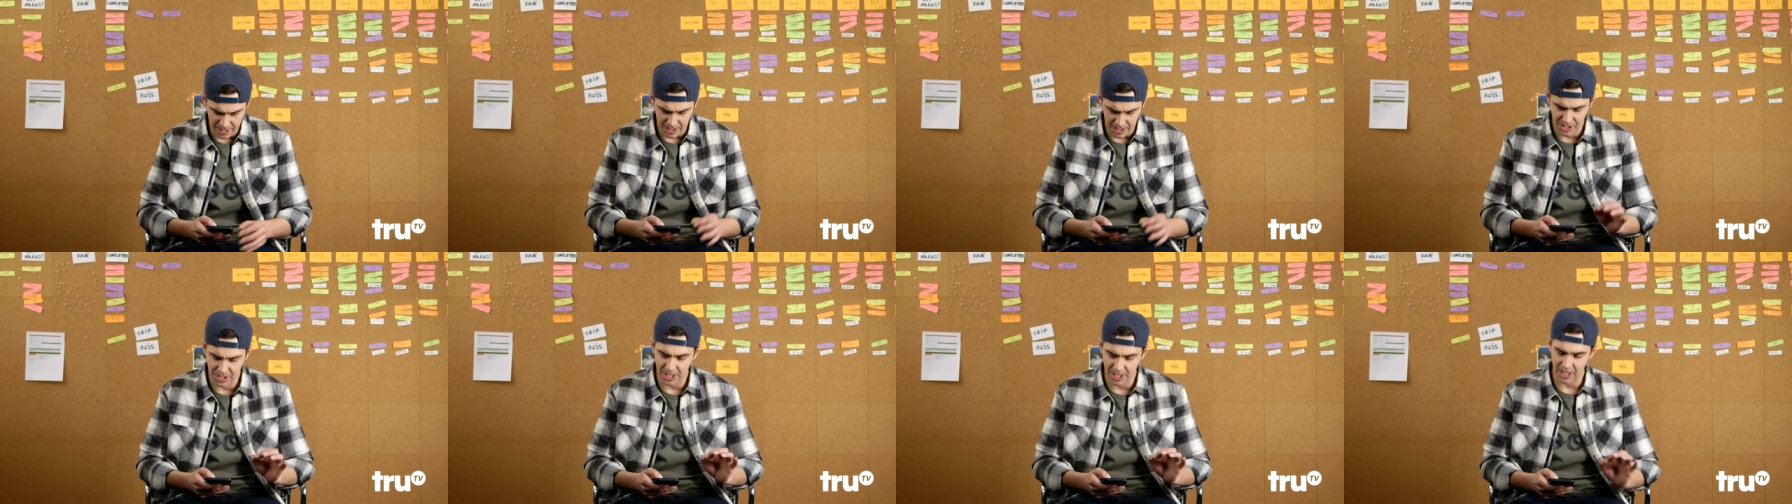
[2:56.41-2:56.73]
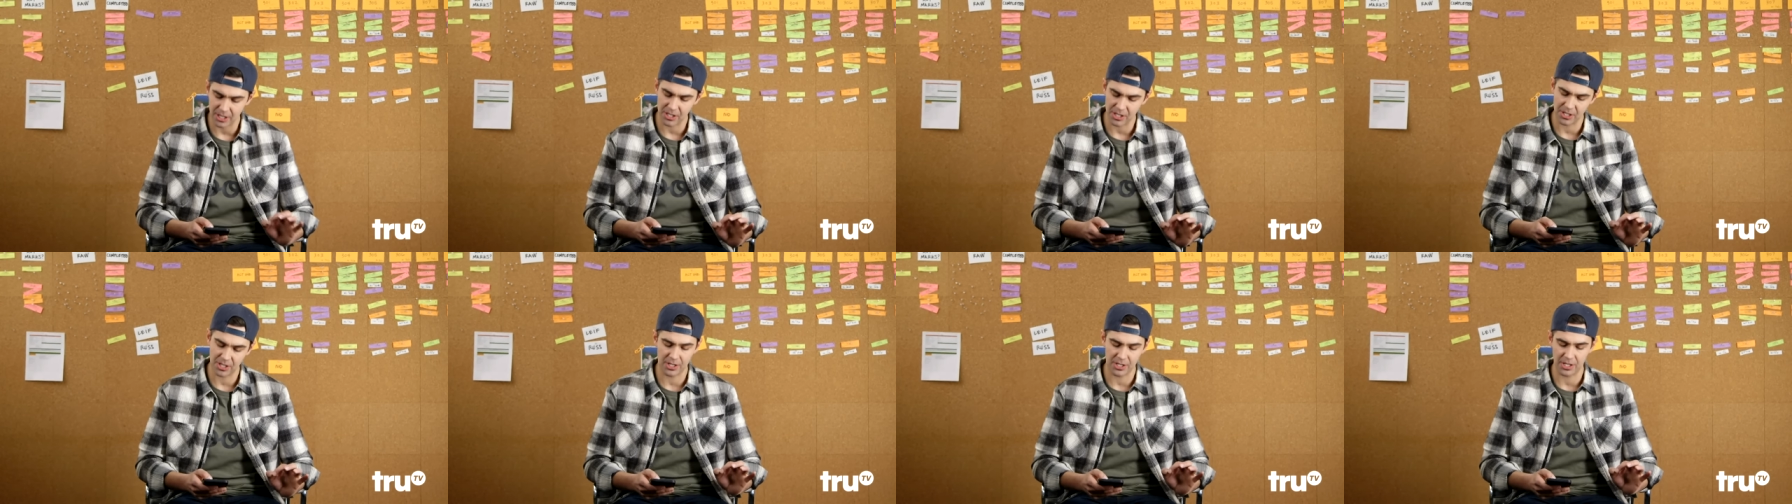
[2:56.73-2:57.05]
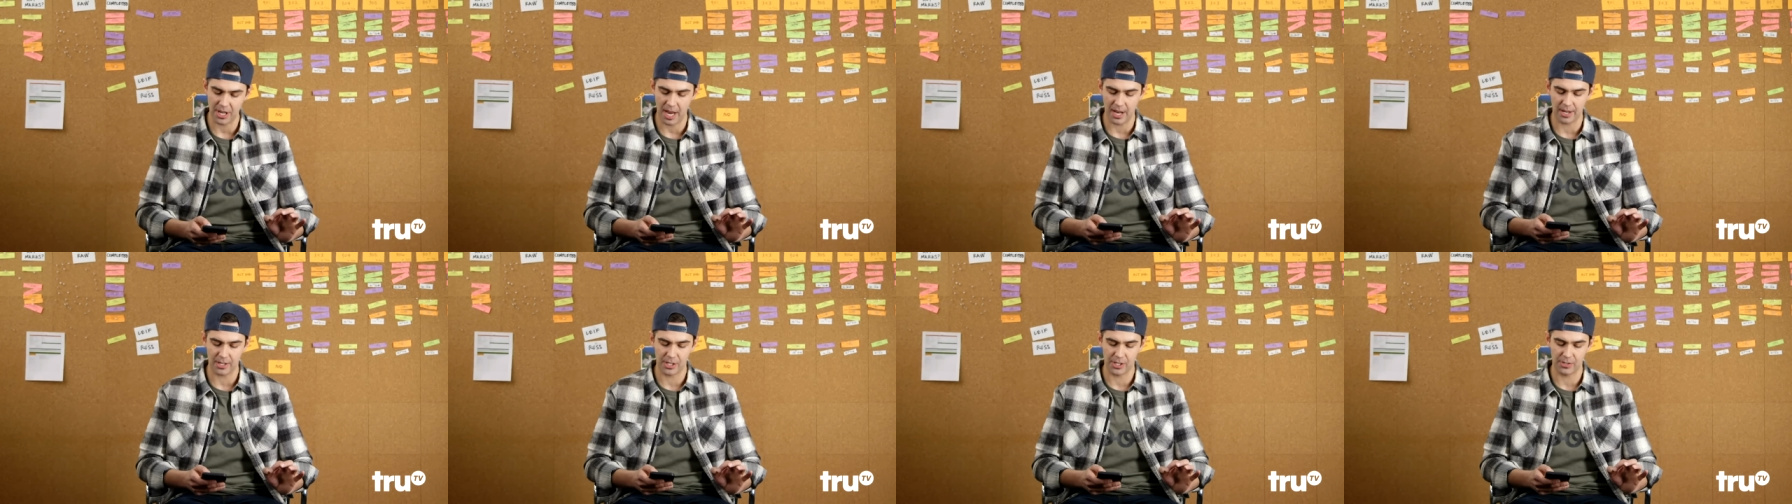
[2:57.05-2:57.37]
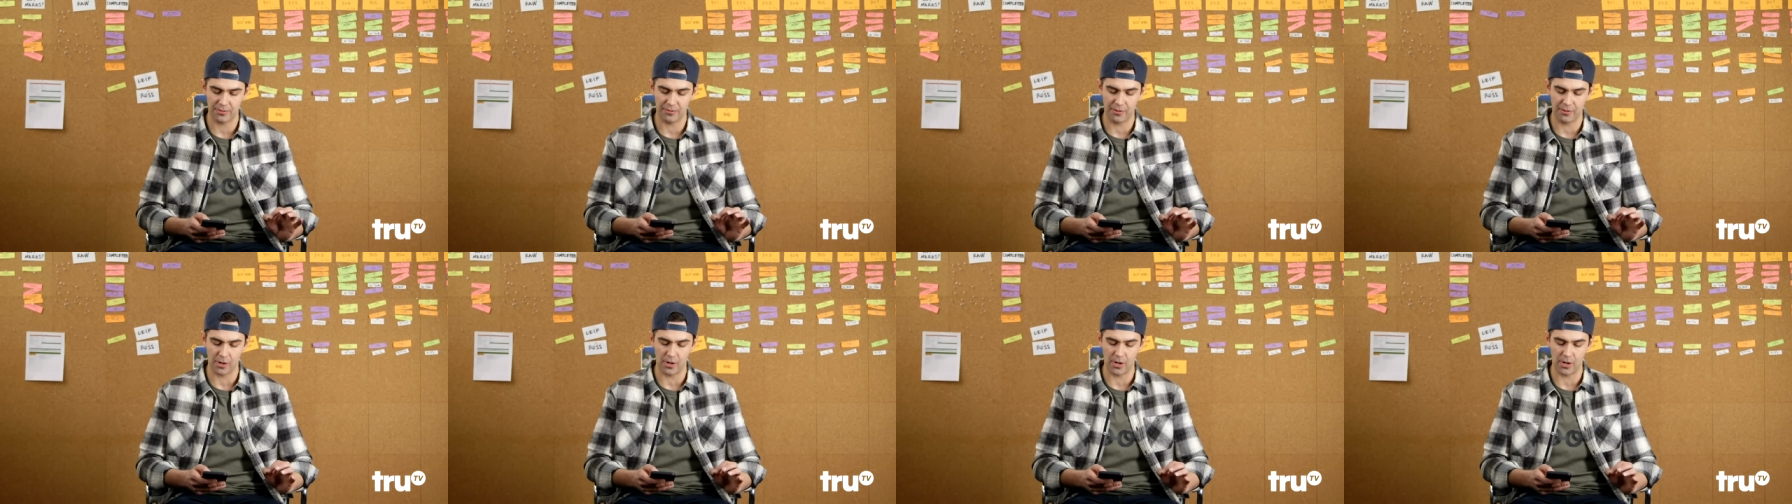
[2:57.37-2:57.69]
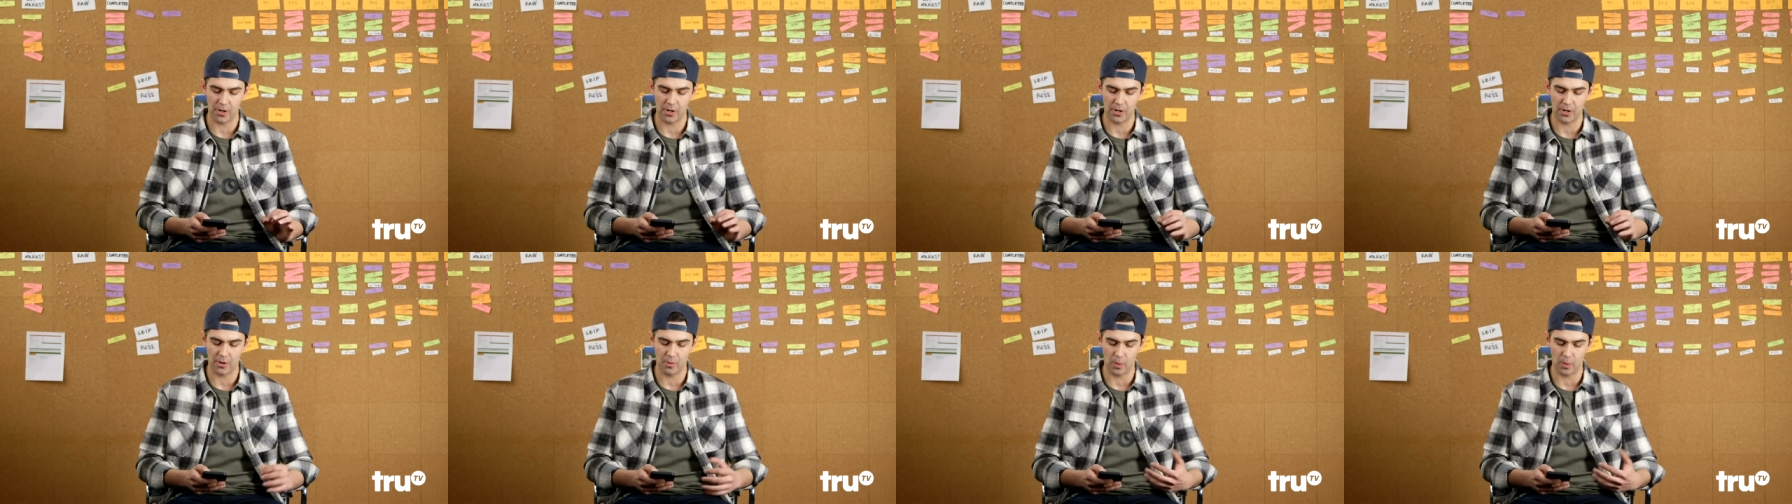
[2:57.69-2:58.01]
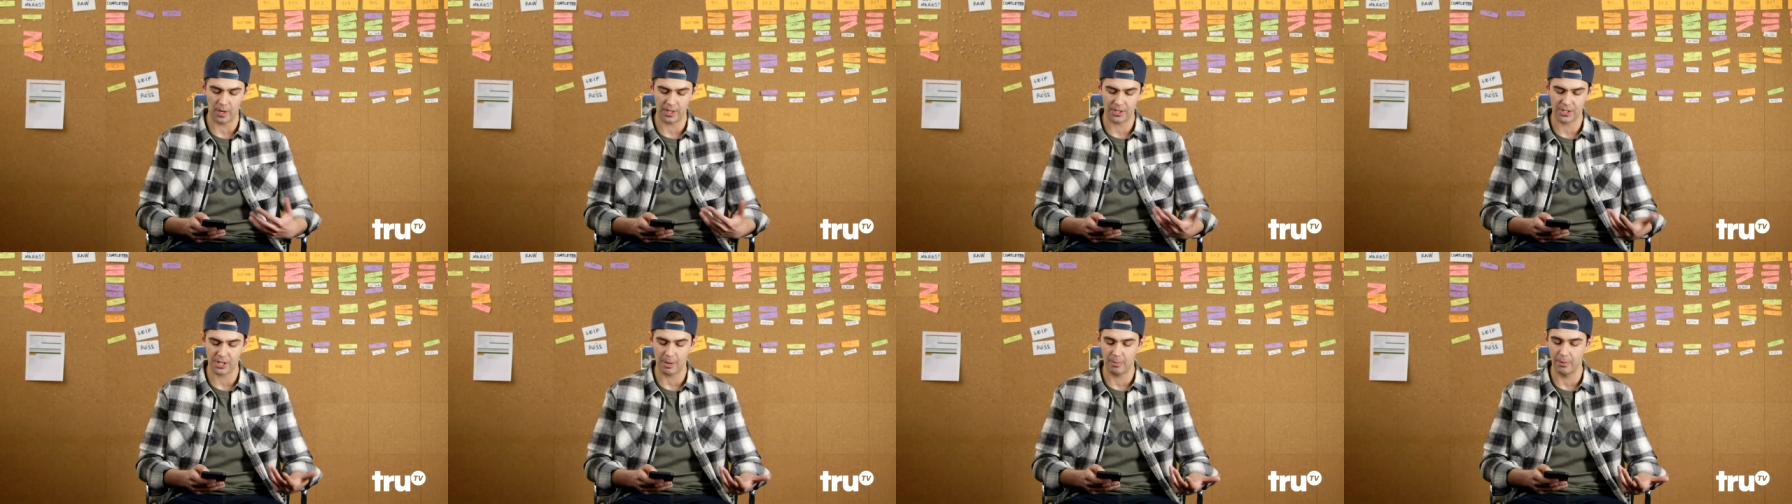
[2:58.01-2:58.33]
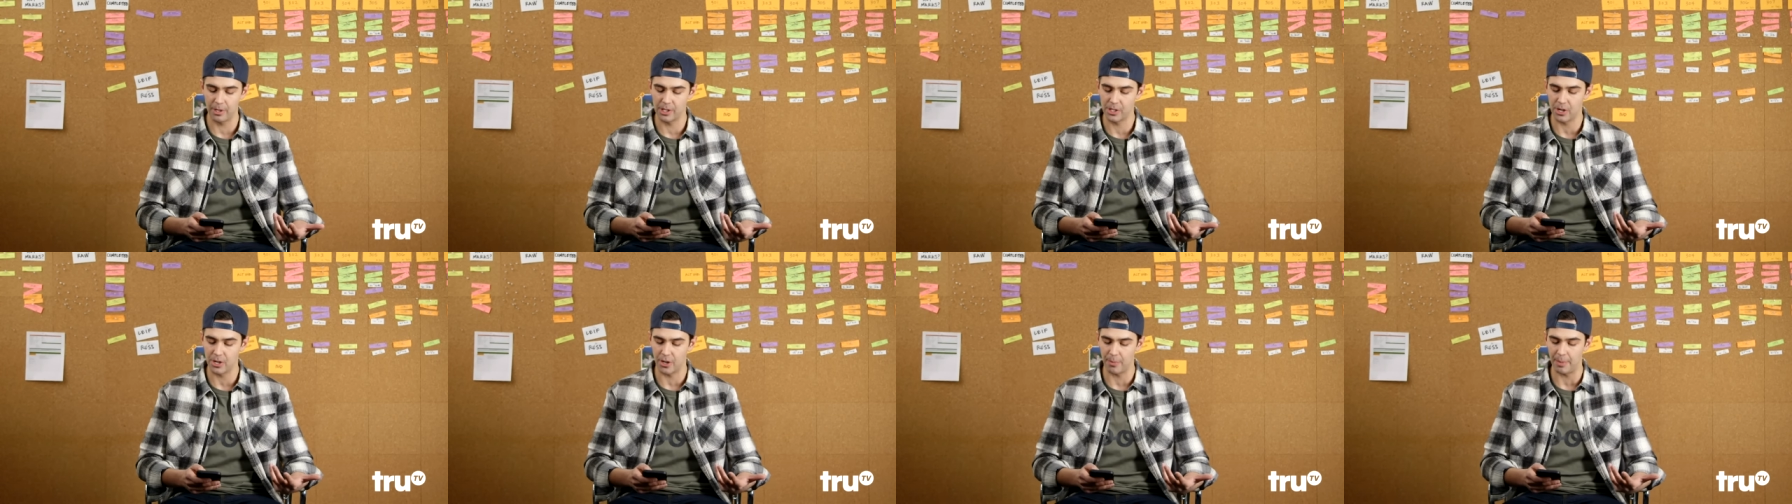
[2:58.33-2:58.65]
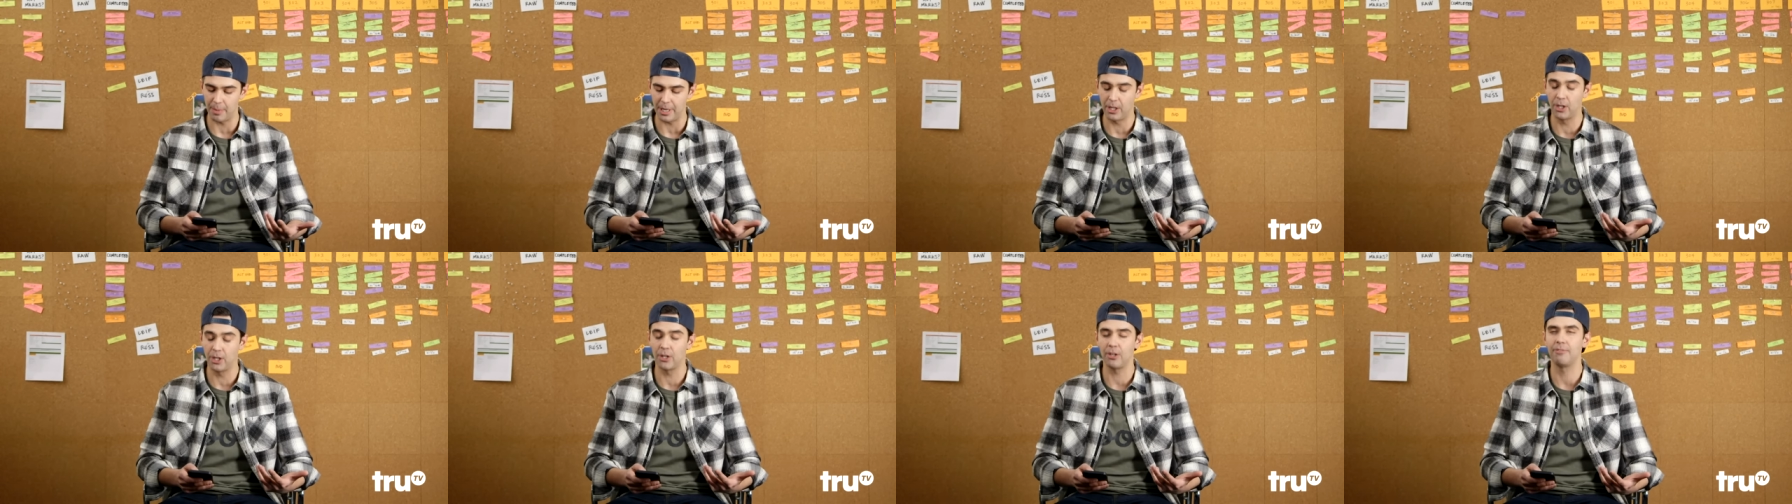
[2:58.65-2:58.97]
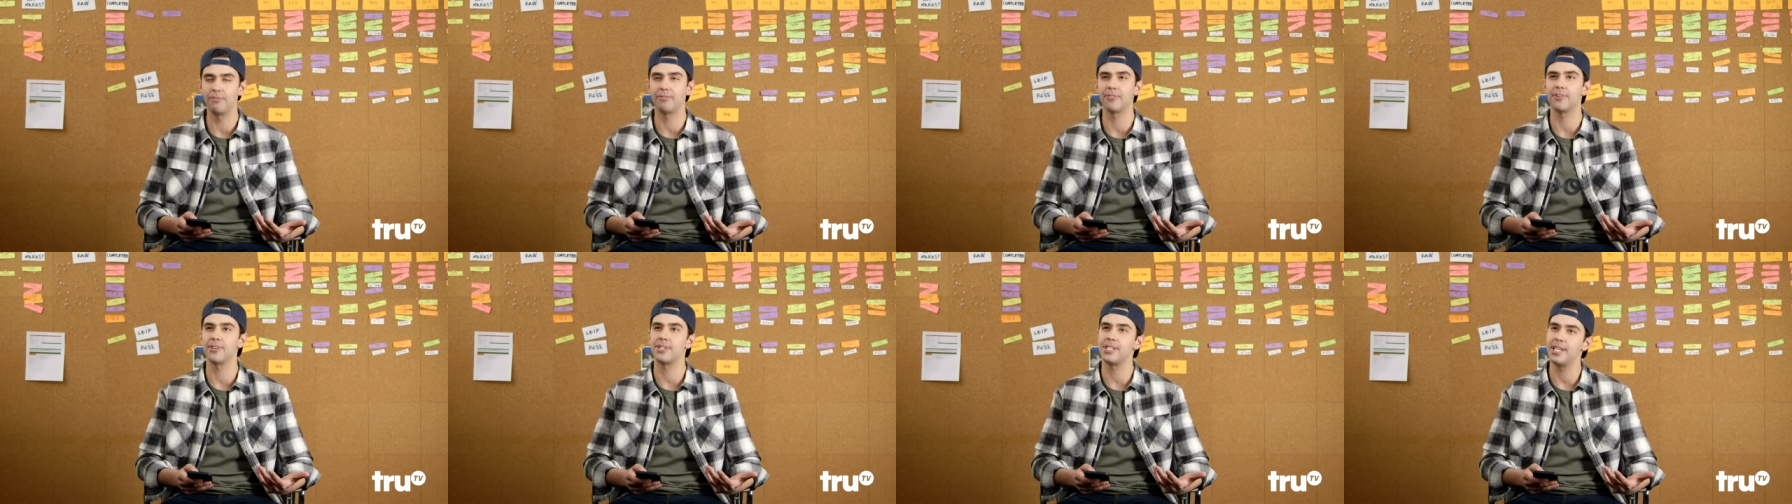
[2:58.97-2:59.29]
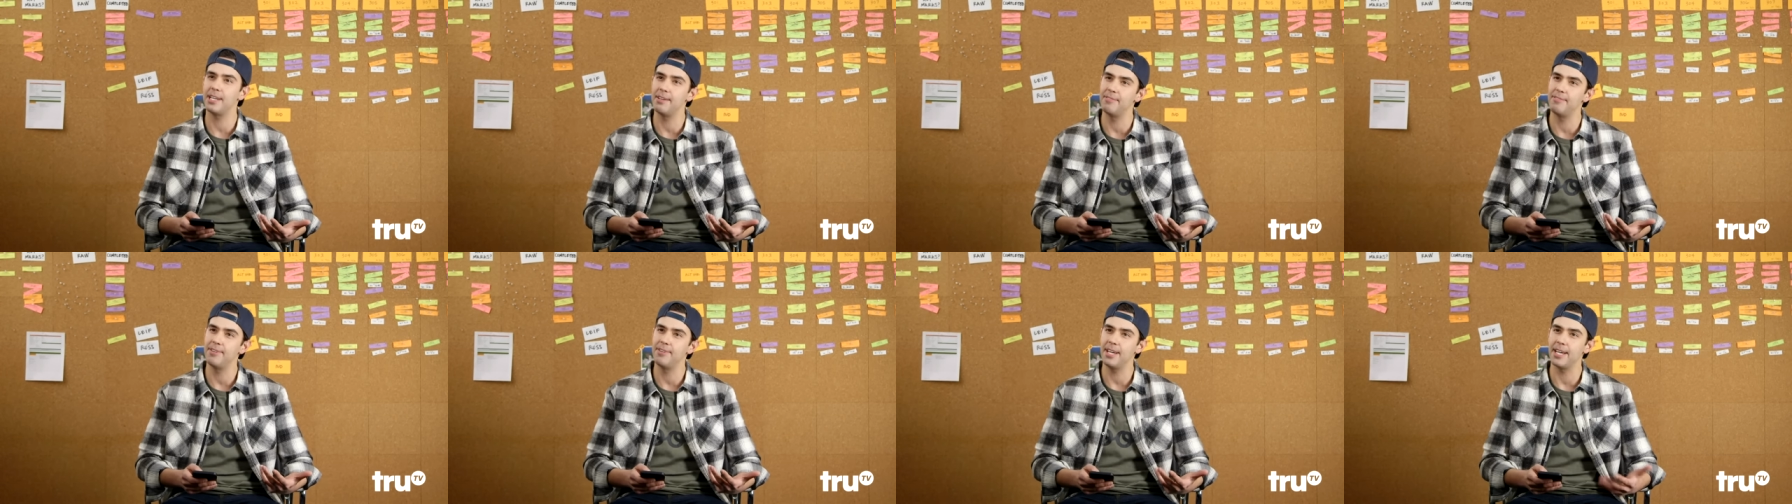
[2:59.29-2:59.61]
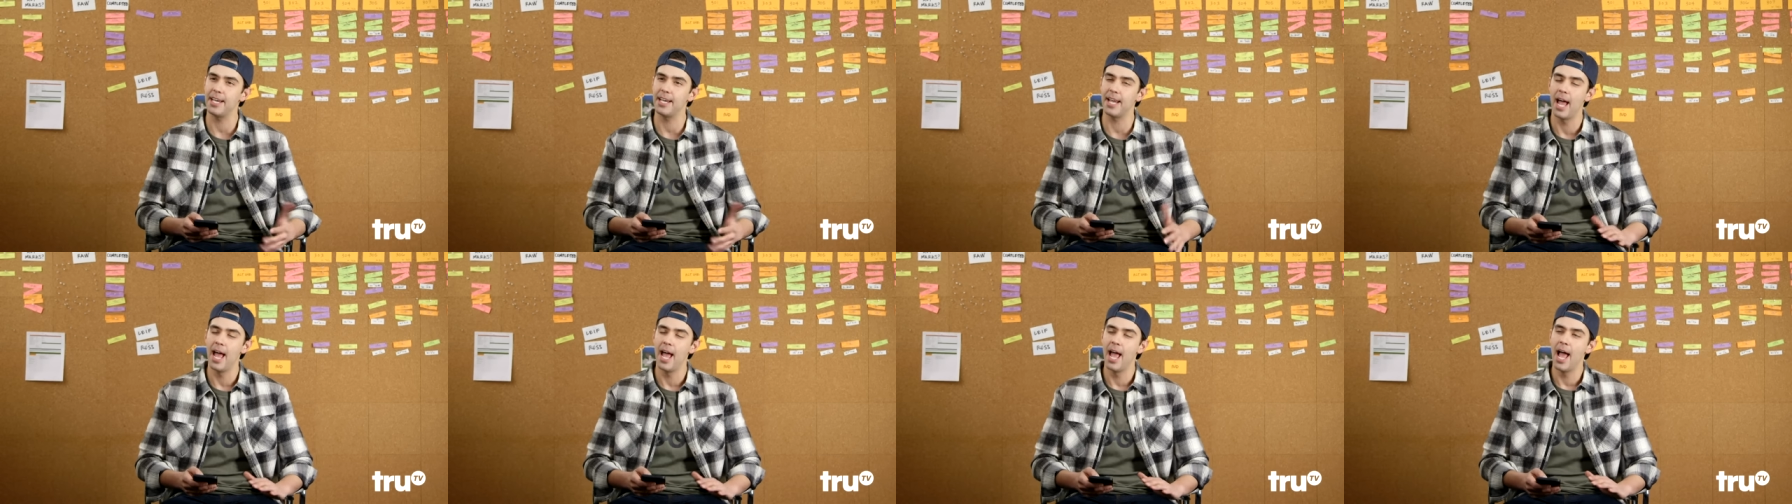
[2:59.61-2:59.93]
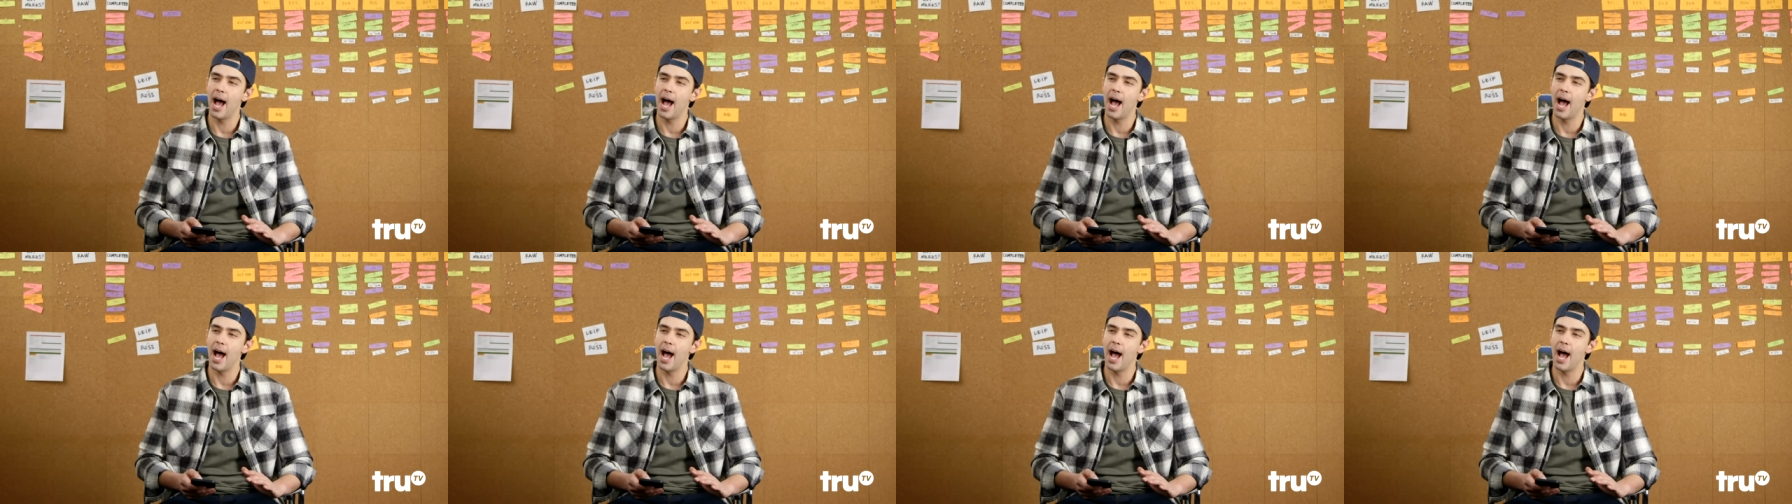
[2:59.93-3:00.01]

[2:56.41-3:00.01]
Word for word: a sixth sense for when someone is going to be good for TV?